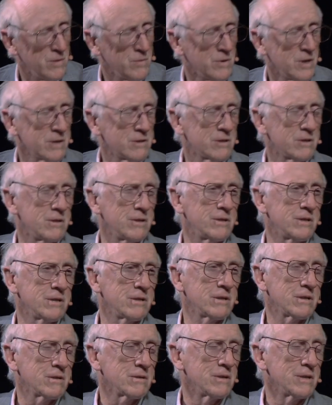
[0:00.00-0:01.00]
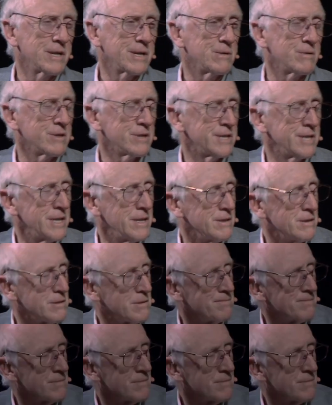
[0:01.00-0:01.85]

So you want statistical literacy to